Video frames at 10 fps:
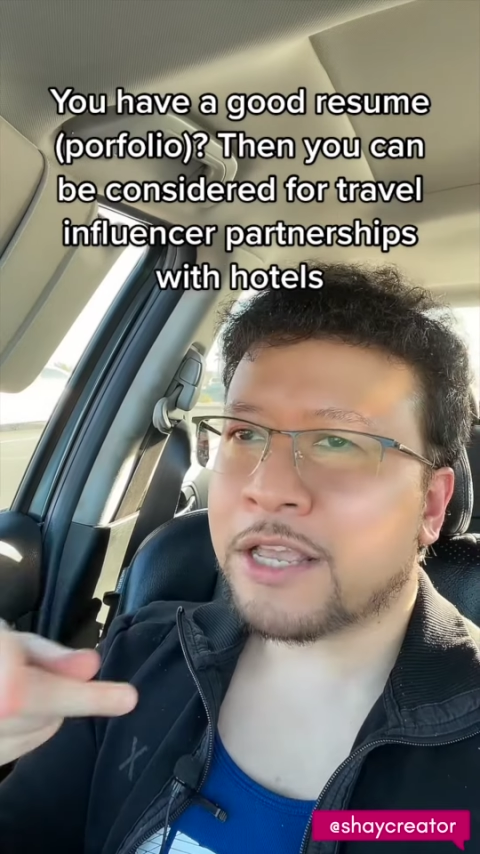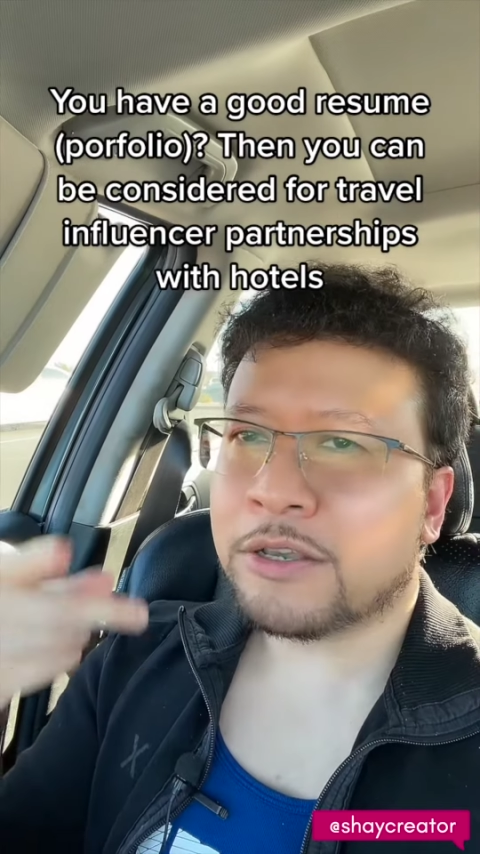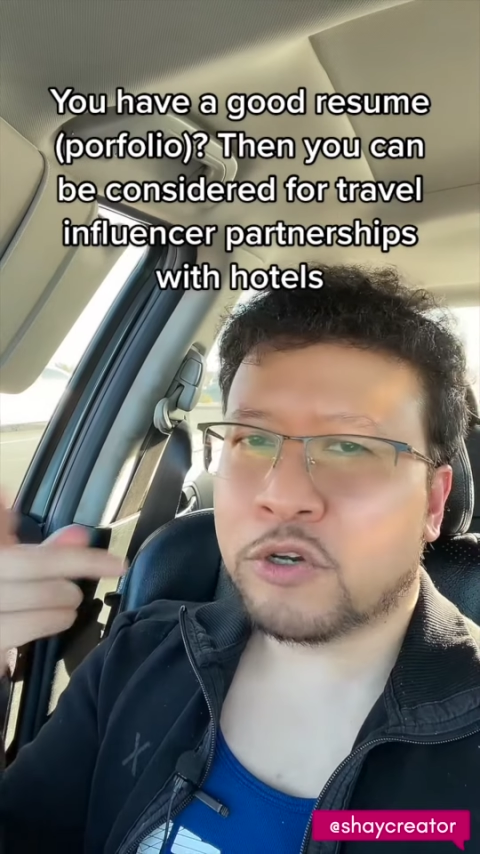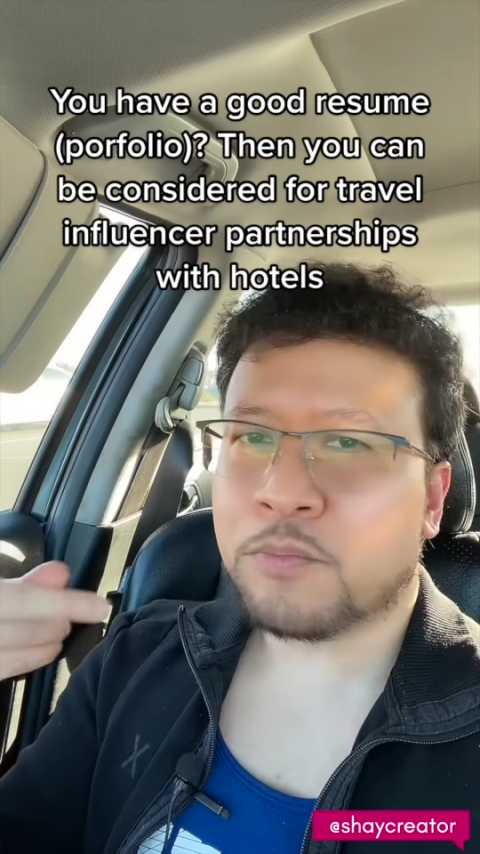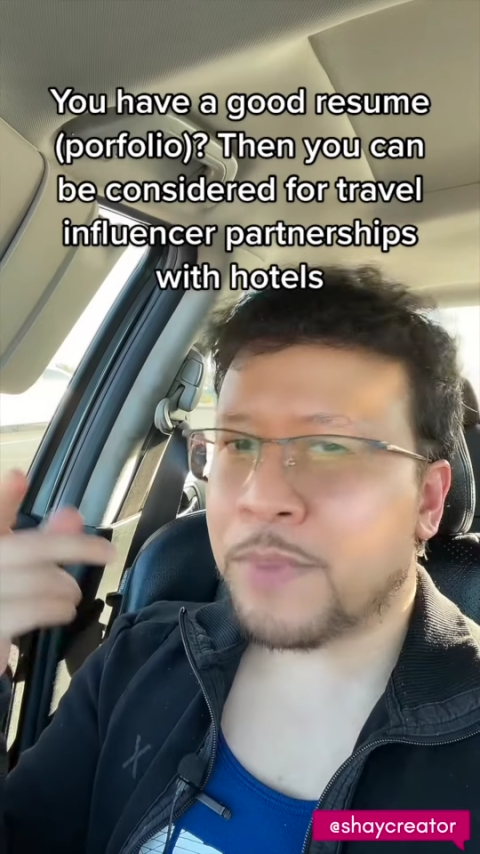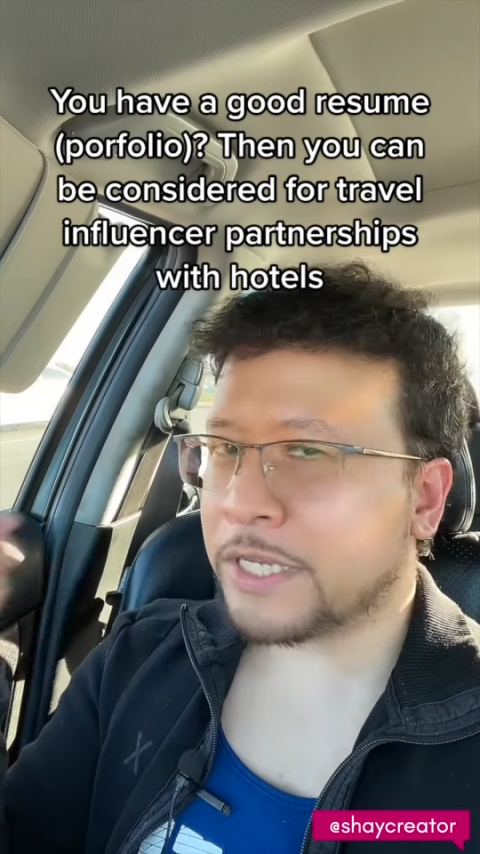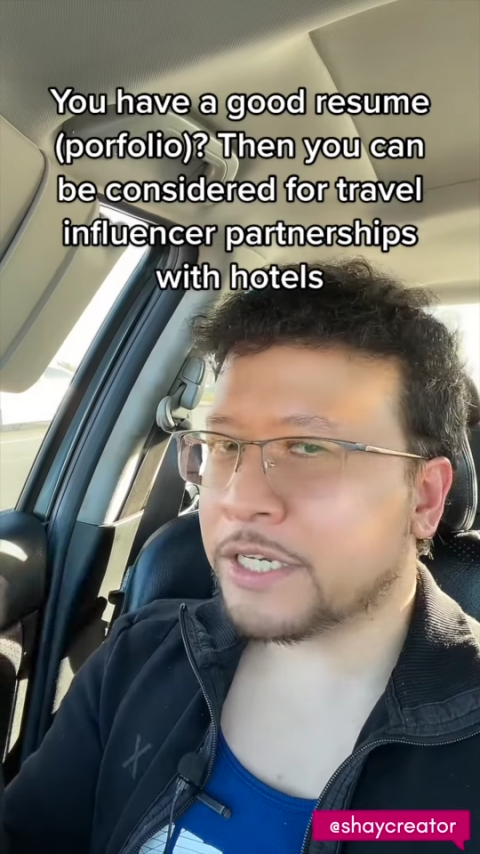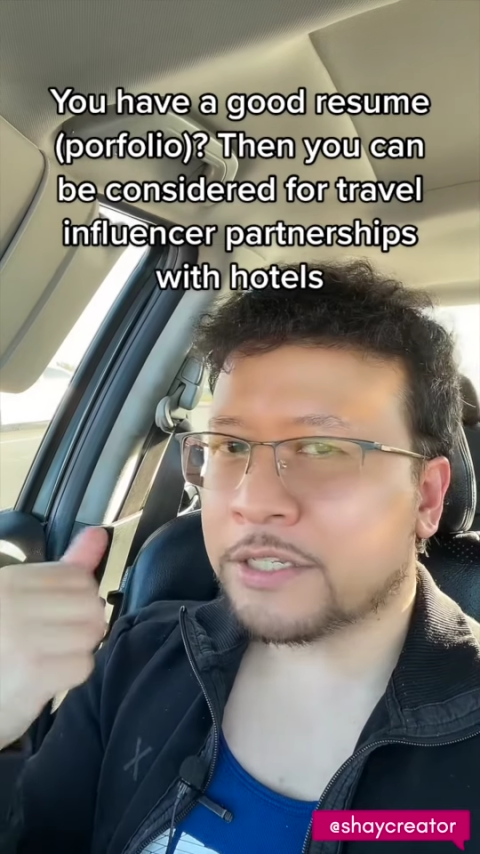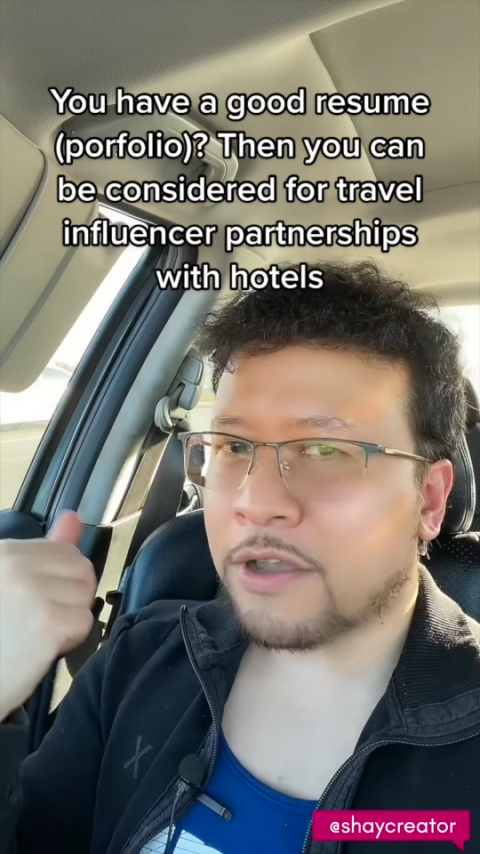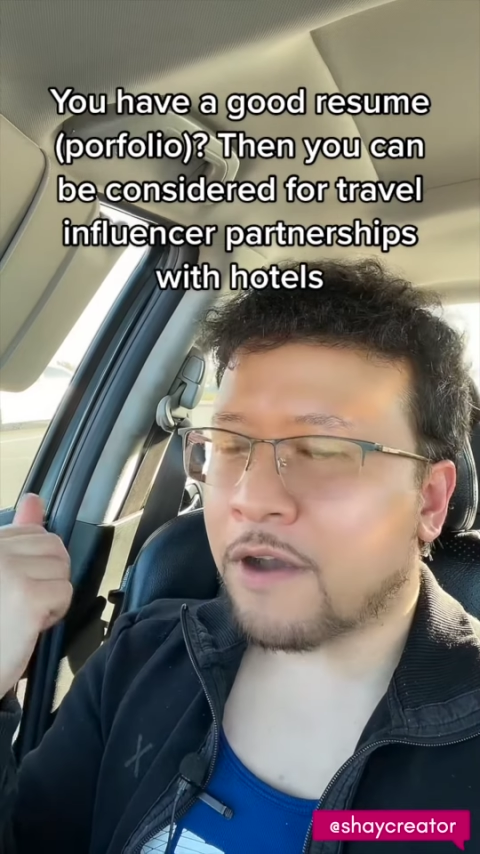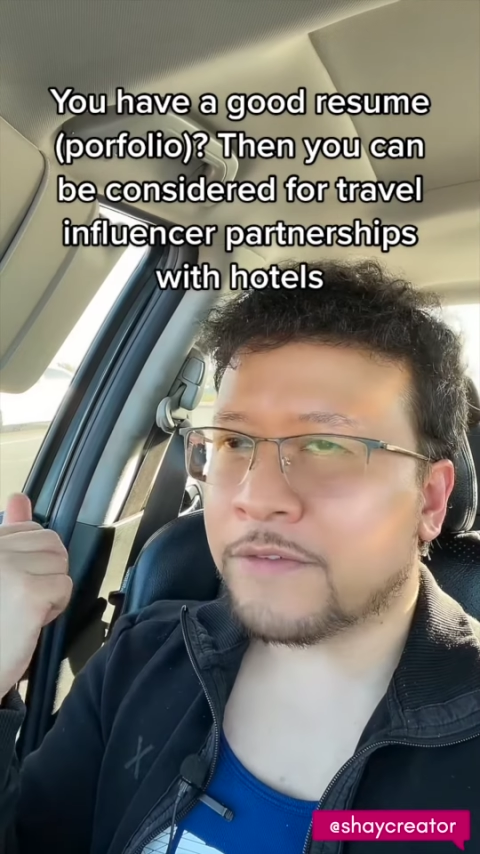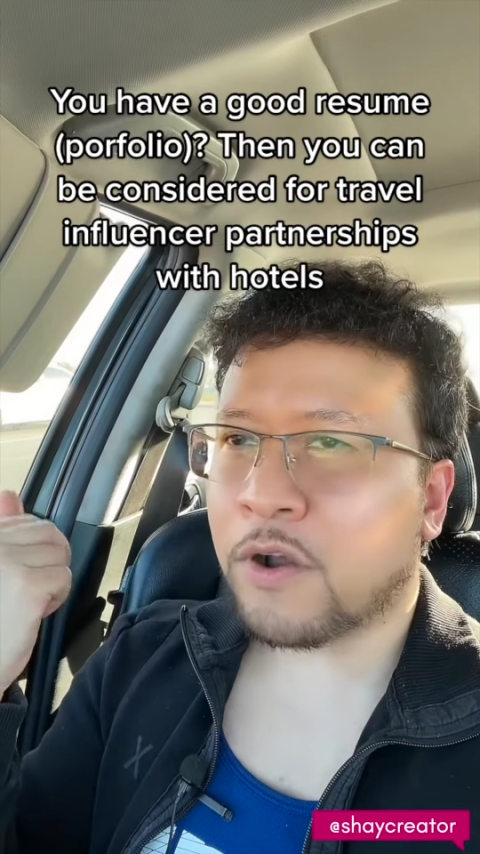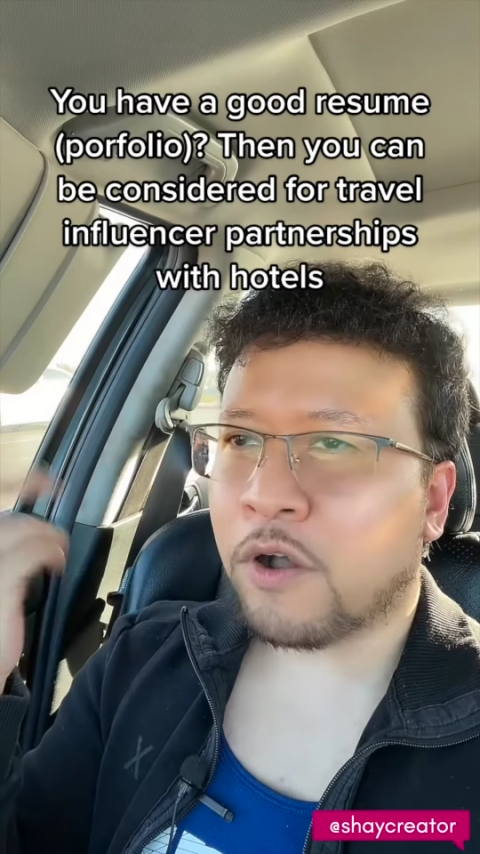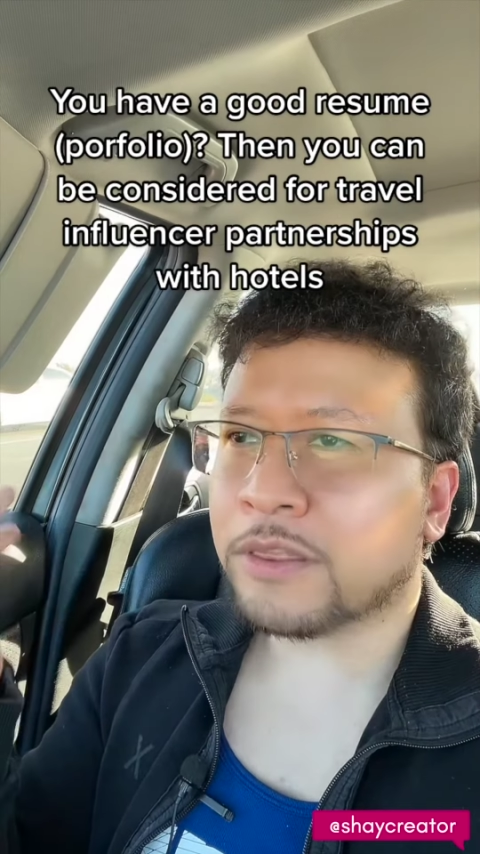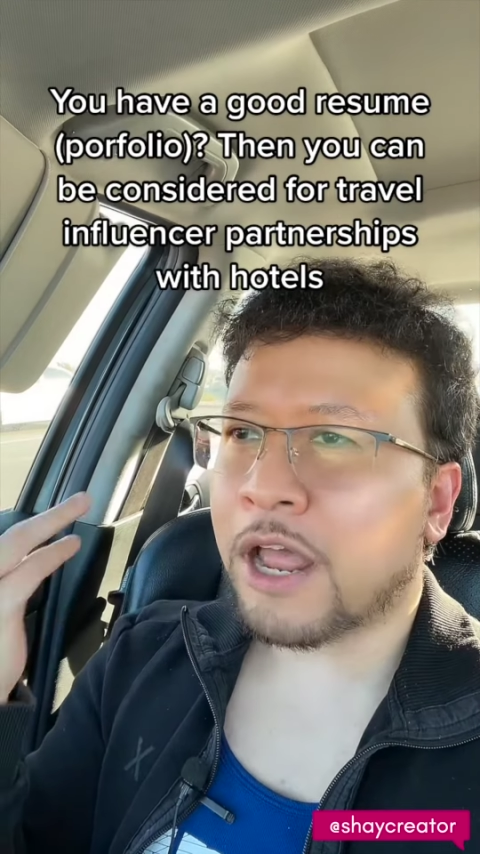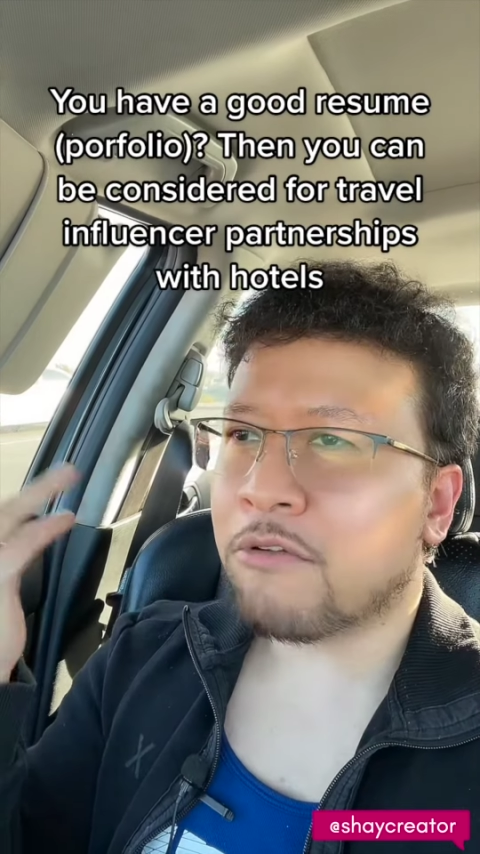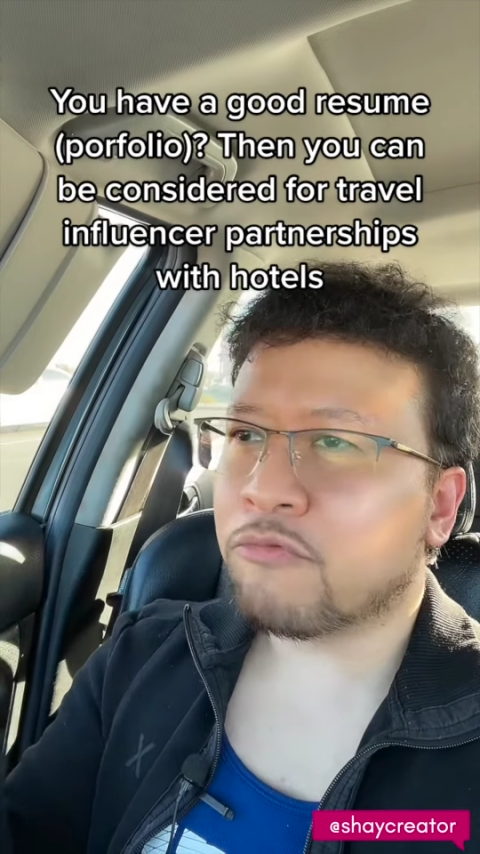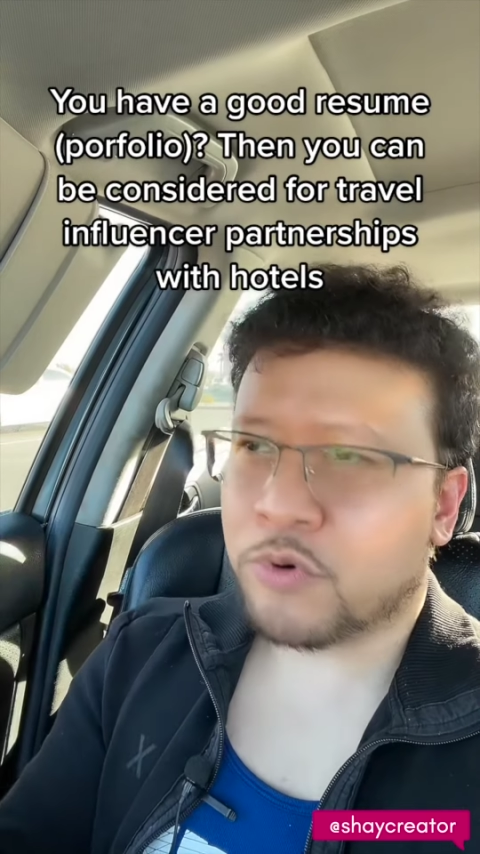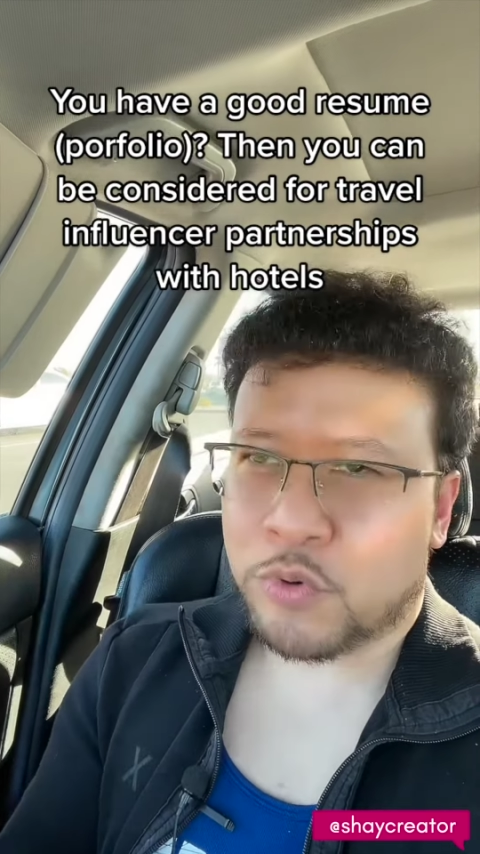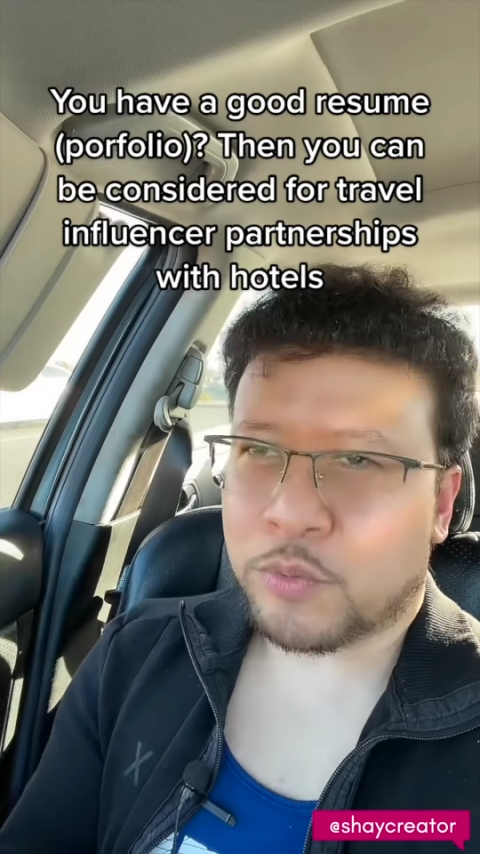good pictures of the hotel
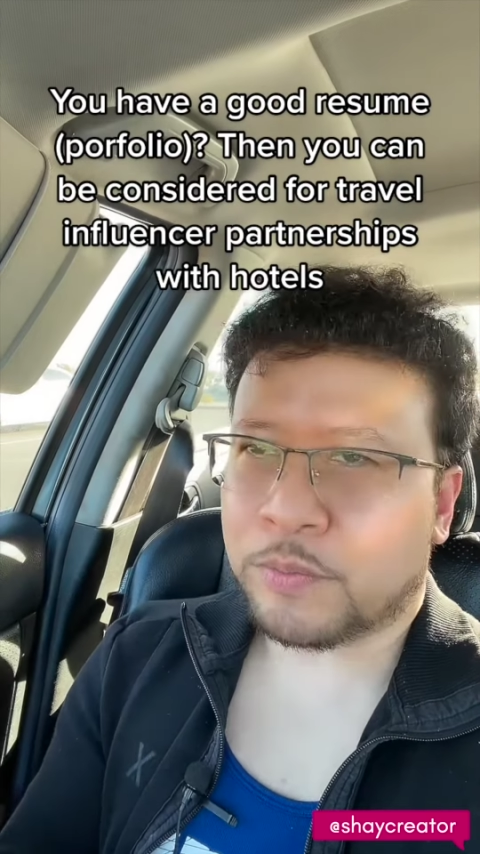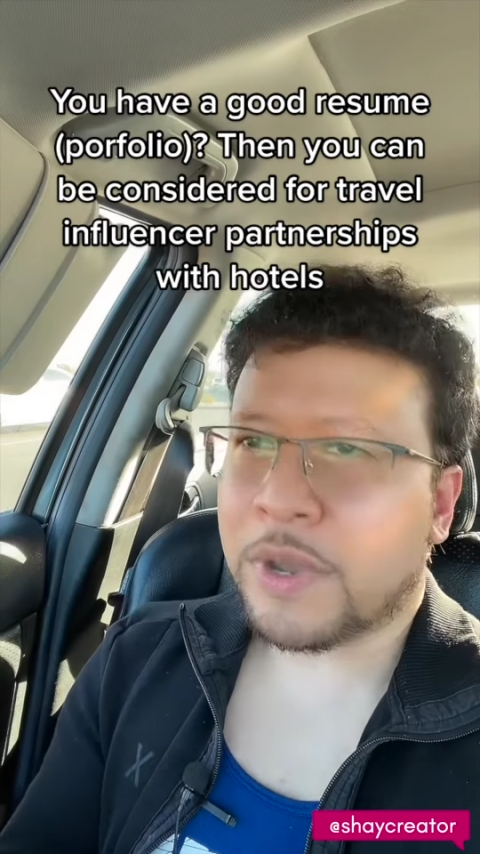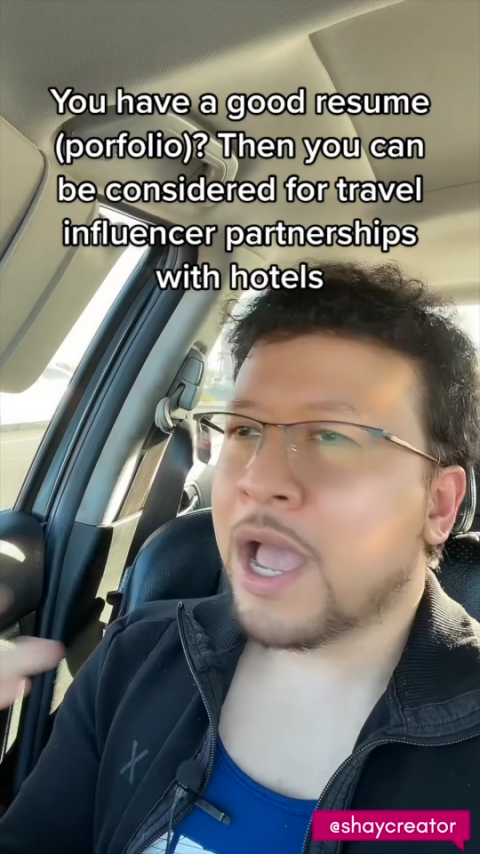room,